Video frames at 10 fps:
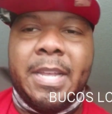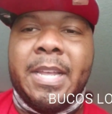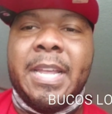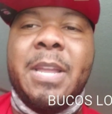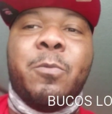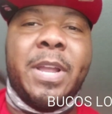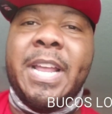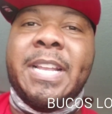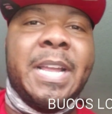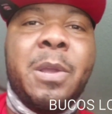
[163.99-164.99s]

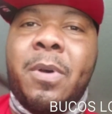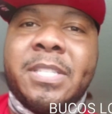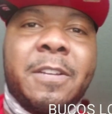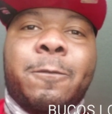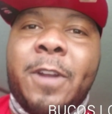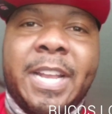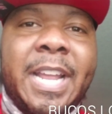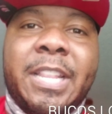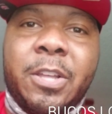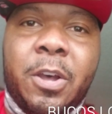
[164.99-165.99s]
he wasn't afraid to
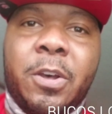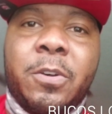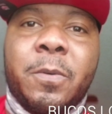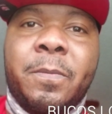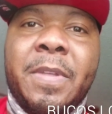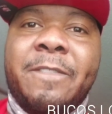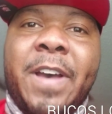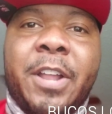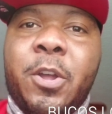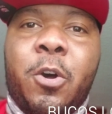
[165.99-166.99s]
hit the hole. He
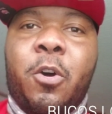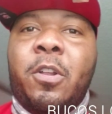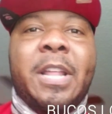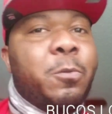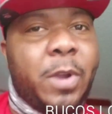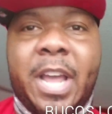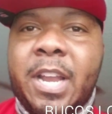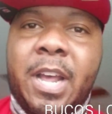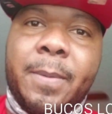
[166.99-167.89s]
found a hole and ran up.